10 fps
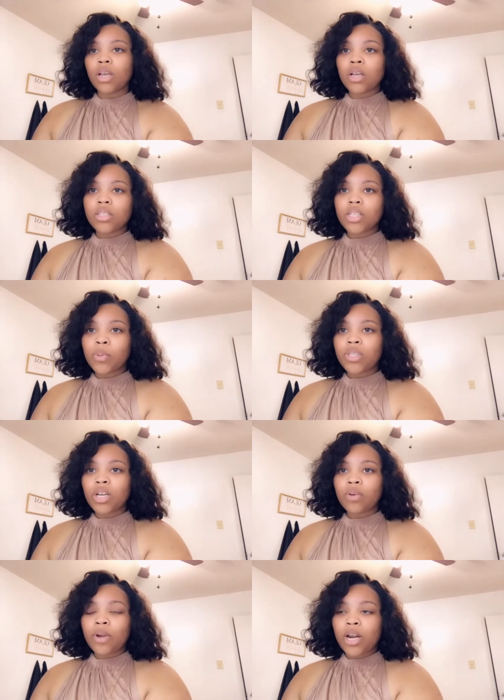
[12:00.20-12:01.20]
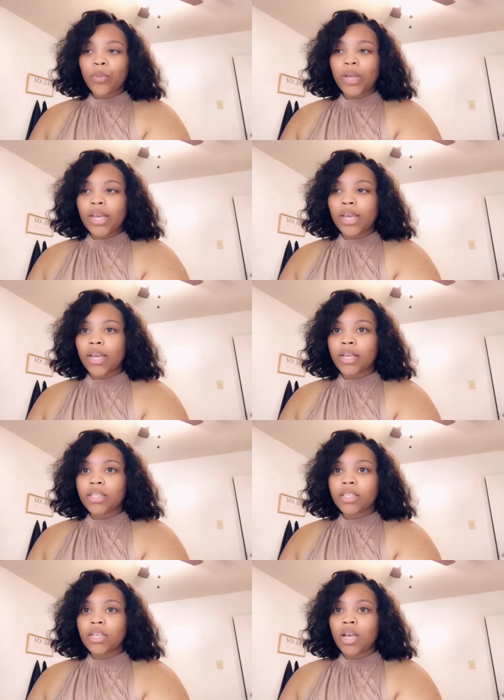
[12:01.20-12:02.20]
So we turn around and we
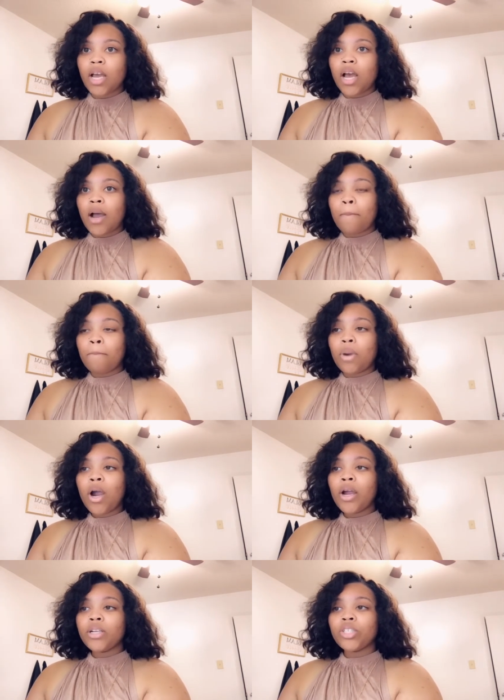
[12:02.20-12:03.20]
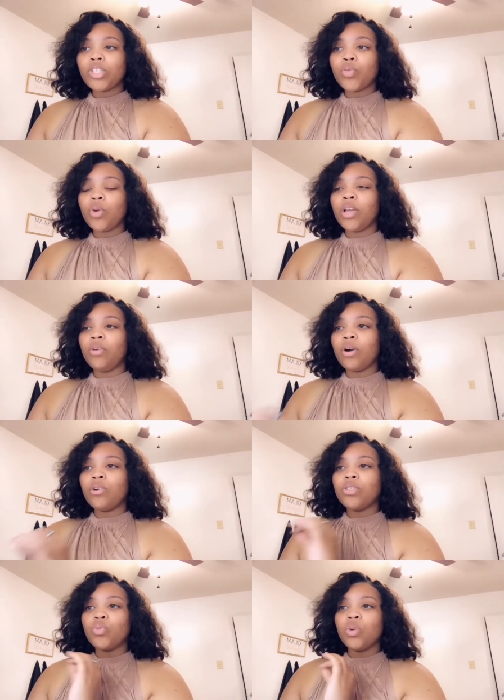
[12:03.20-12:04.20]
hit March, we
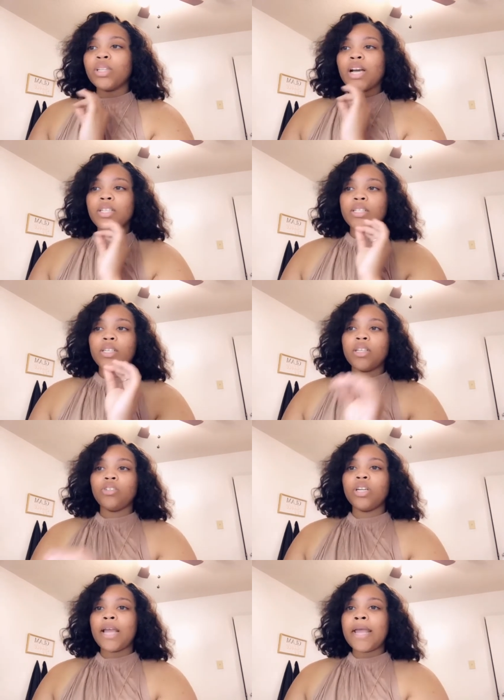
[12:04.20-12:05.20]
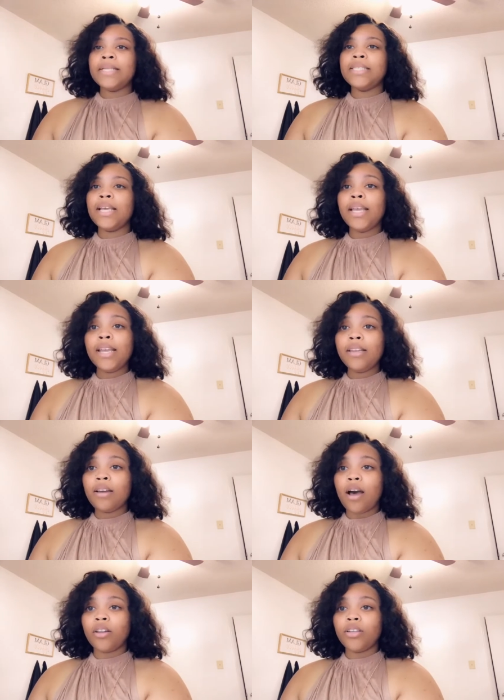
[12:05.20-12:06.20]
grossed
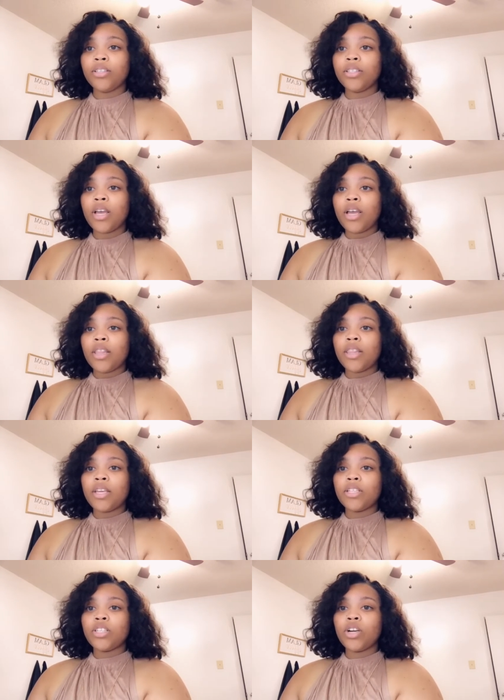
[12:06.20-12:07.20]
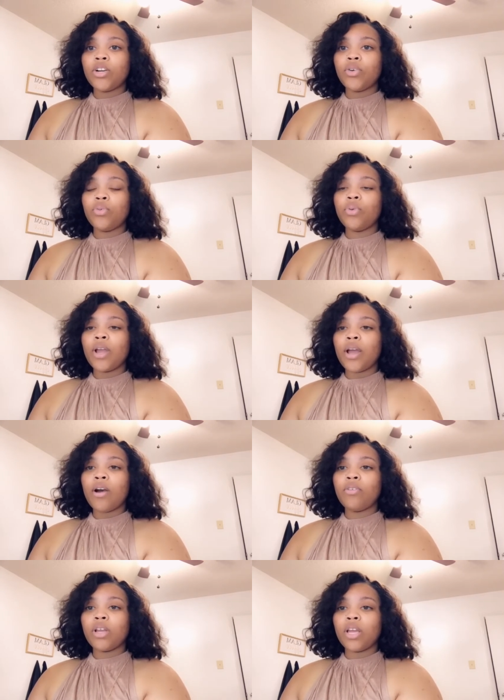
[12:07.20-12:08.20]
$1,618. Then turn
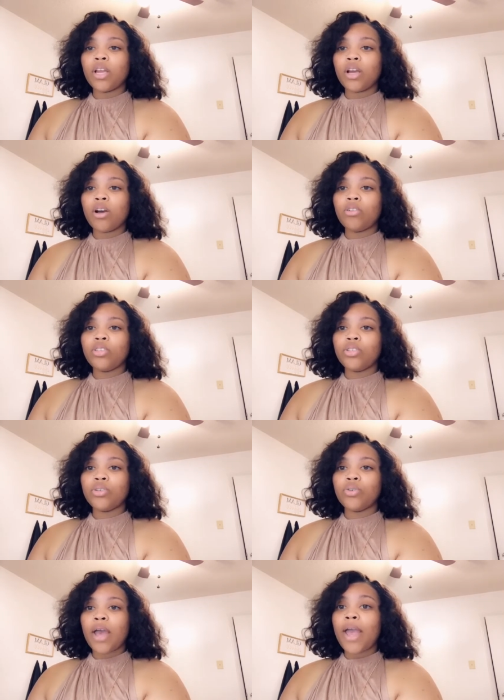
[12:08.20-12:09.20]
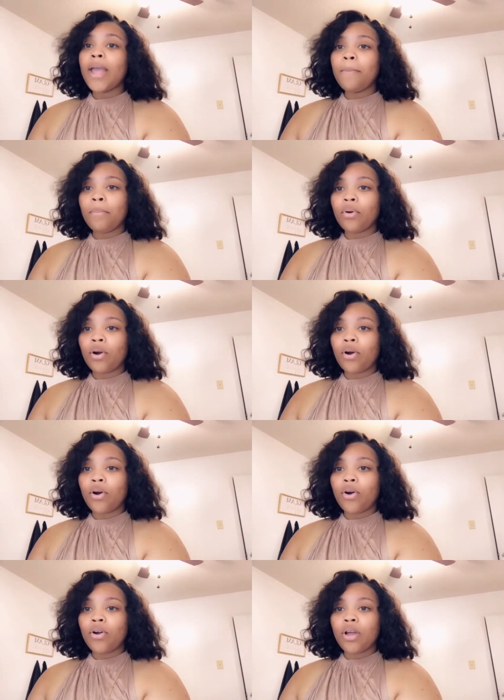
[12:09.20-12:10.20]
around and go to
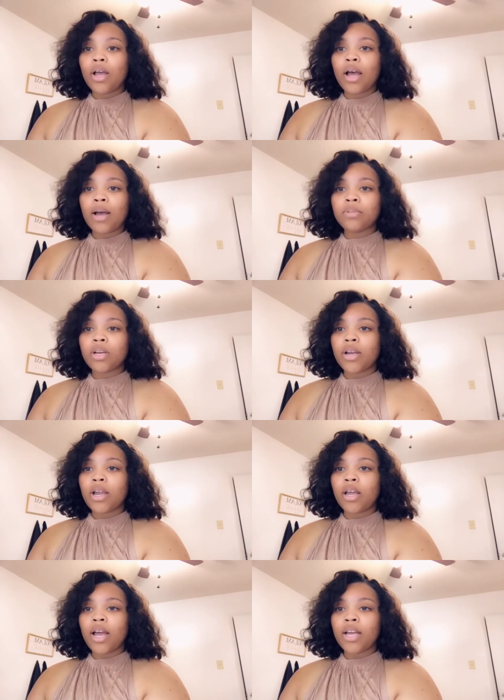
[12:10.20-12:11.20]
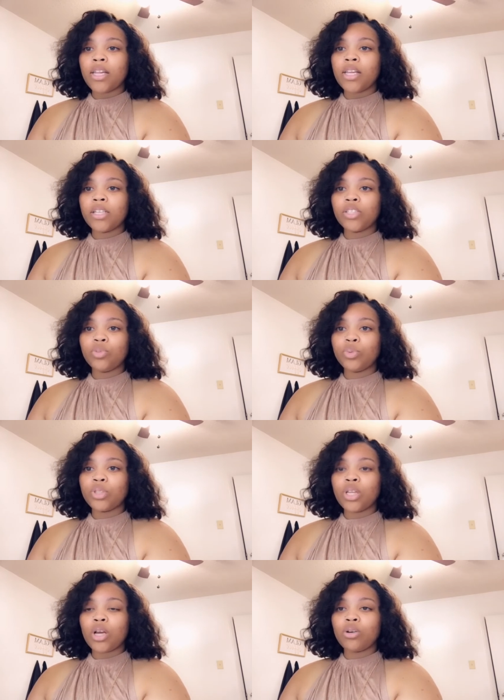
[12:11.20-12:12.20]
April. I'm sorry, y'all, I clicked super
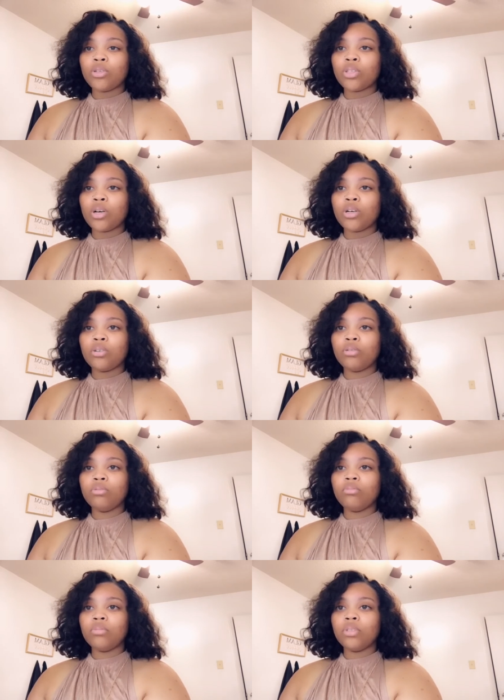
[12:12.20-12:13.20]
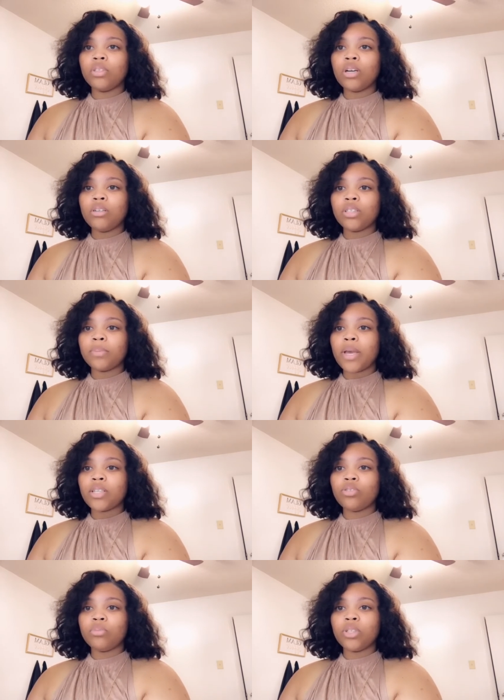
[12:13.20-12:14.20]
slow, so don't expect
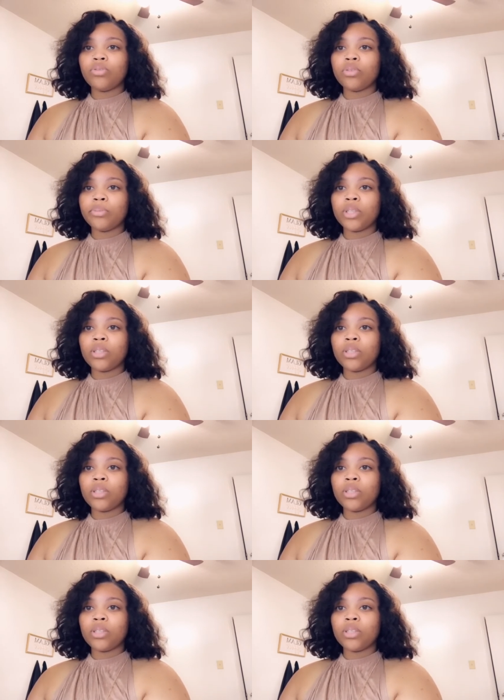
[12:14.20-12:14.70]
too much from me.